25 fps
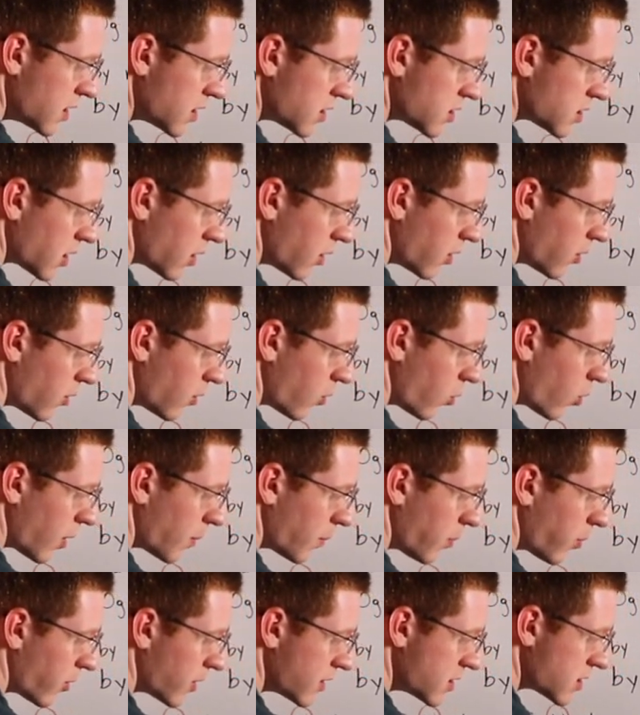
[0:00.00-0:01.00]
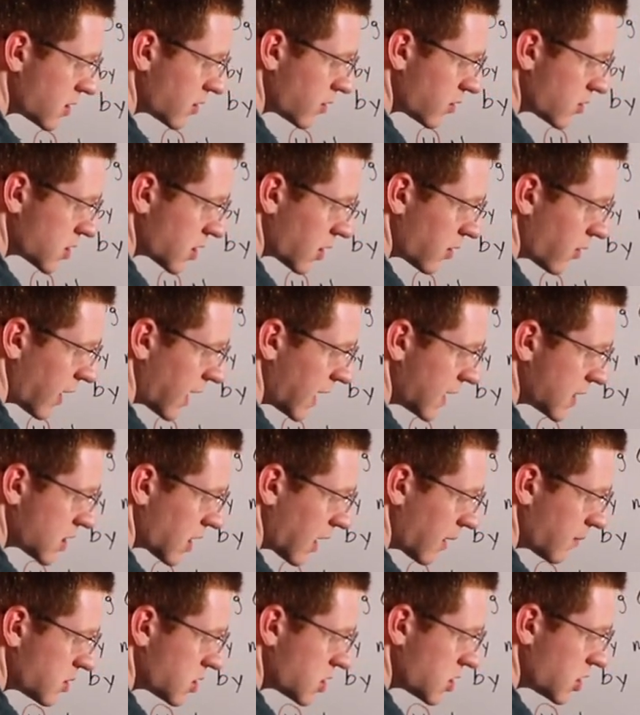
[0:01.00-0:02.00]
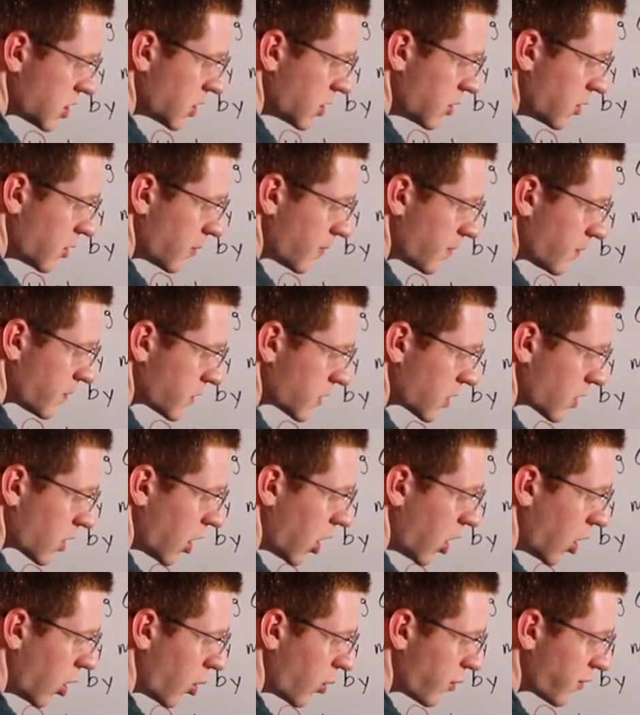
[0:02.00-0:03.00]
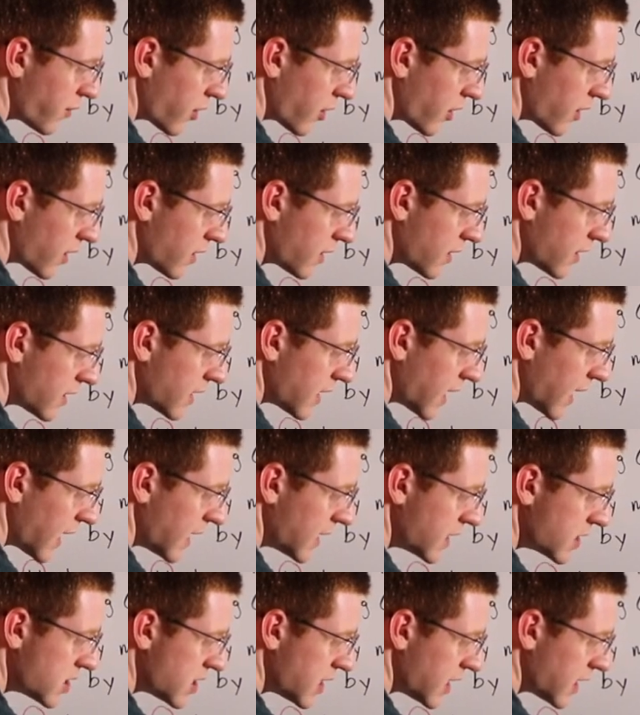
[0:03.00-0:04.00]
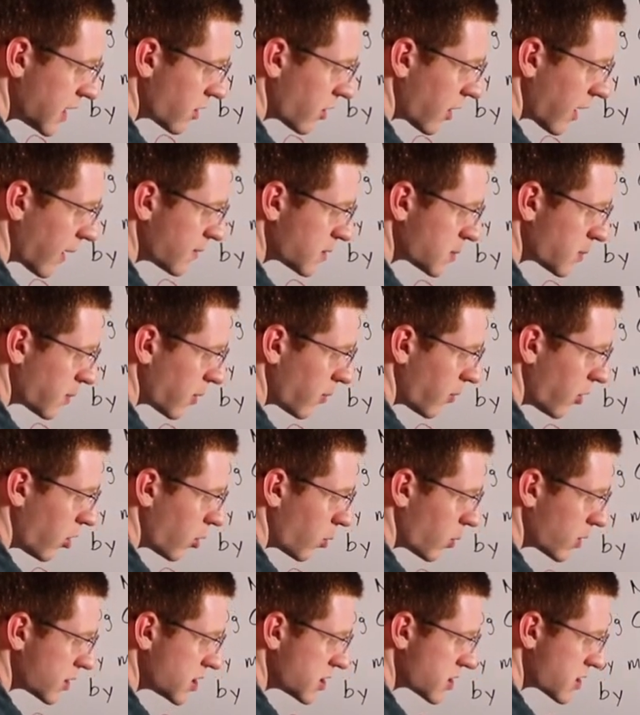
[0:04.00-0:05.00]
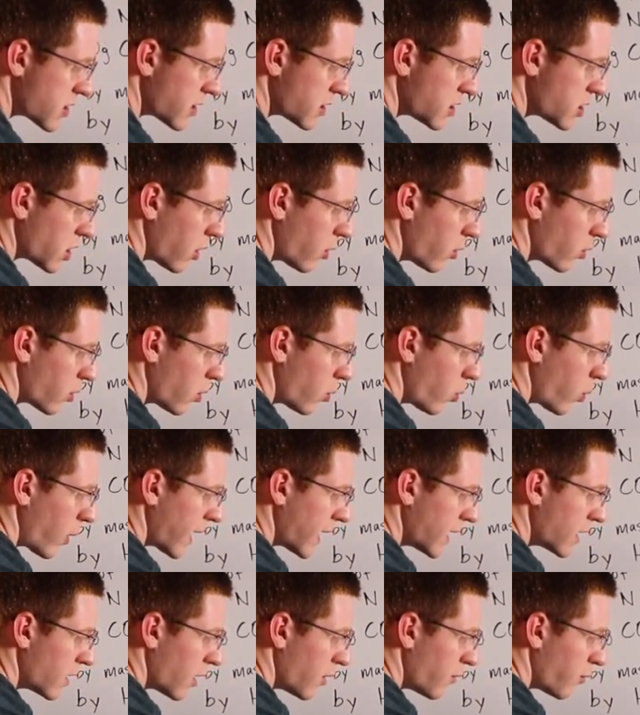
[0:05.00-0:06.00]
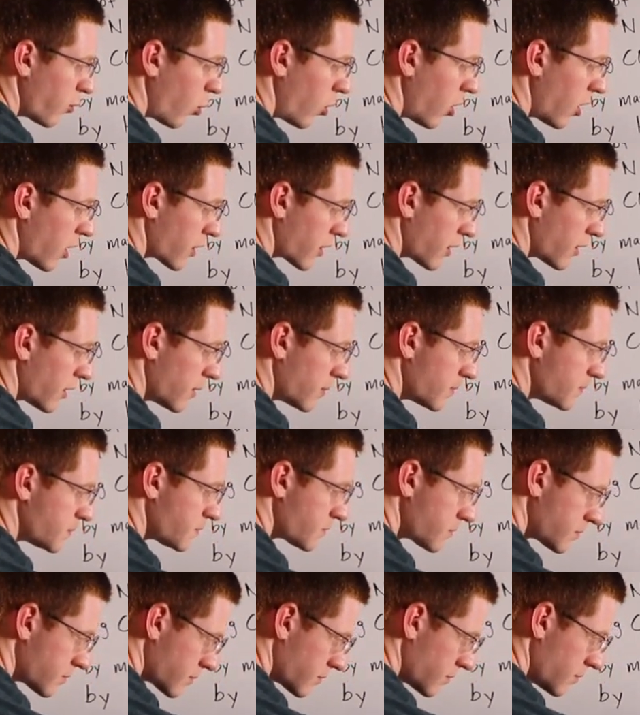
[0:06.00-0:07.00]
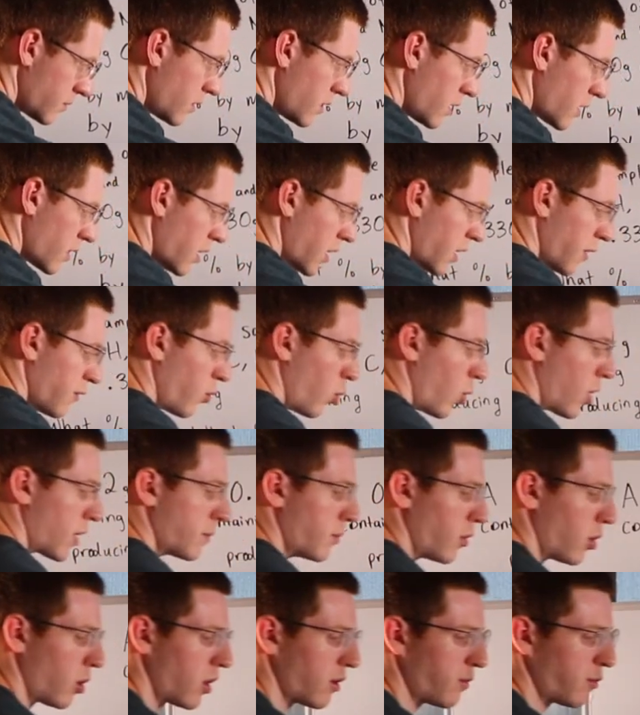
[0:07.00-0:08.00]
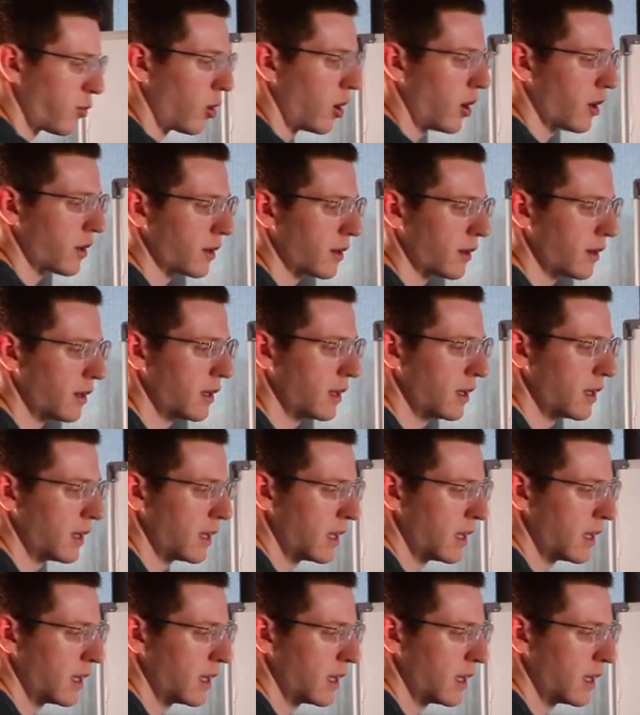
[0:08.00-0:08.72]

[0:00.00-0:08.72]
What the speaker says: So 1.008 times 2 over 18 grams per mole, which is the total weight of water, of 1 mole of water.